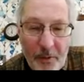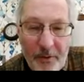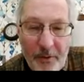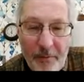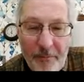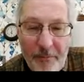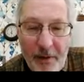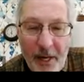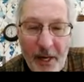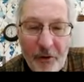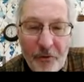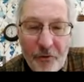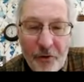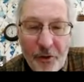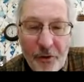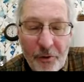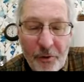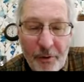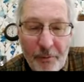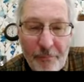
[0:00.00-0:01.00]

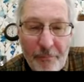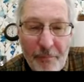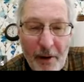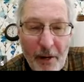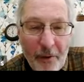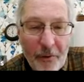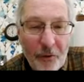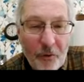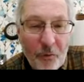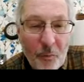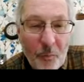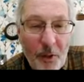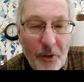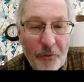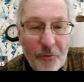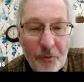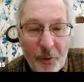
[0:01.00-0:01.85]
deviation to the farthest one.